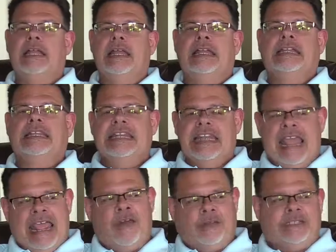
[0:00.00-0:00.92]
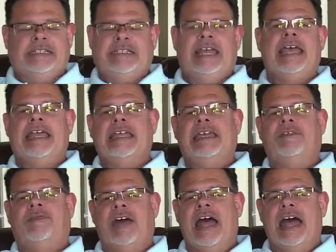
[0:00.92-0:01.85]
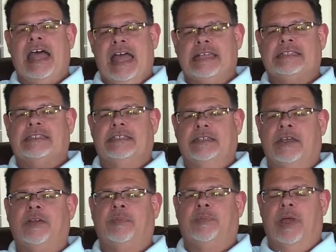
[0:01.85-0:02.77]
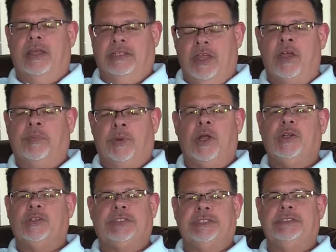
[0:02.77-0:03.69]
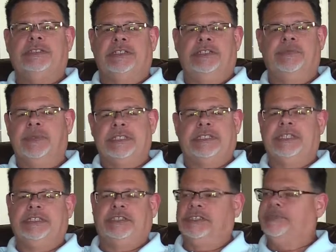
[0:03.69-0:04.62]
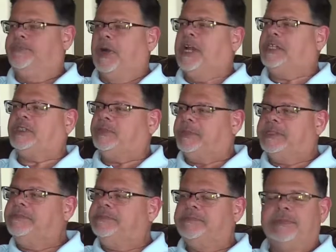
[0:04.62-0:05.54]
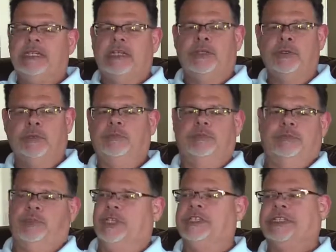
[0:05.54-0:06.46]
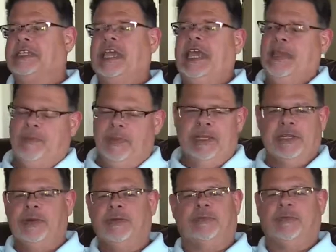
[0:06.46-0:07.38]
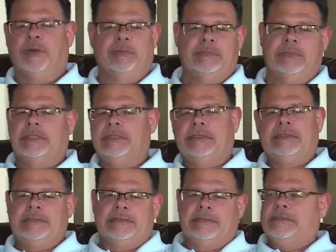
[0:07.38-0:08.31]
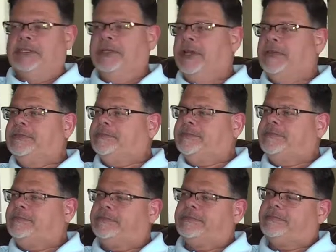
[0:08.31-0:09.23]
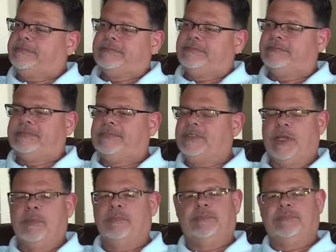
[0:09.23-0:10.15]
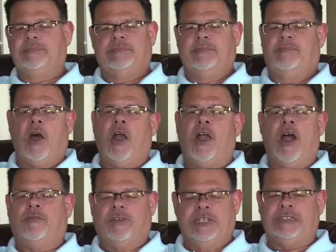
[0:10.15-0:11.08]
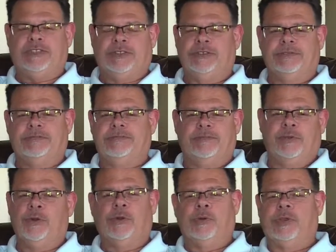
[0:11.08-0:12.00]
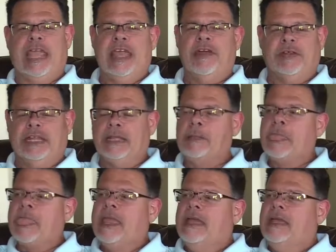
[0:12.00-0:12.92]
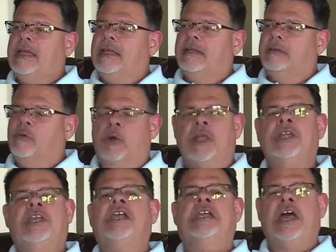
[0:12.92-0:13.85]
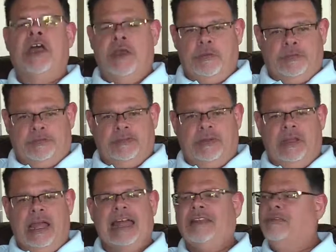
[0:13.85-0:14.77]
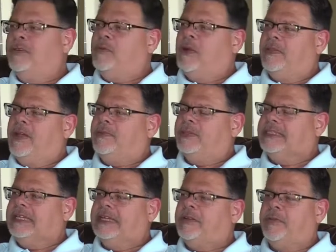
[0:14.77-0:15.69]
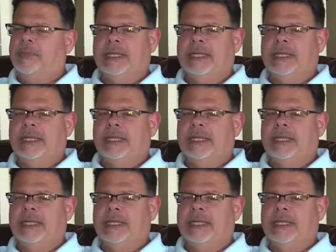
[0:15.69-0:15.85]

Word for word: Now today, if I asked a young person, a UNCG freshman who just came here from, you know, some far off eastern rural county, where do you go? I don't know what they would tell me.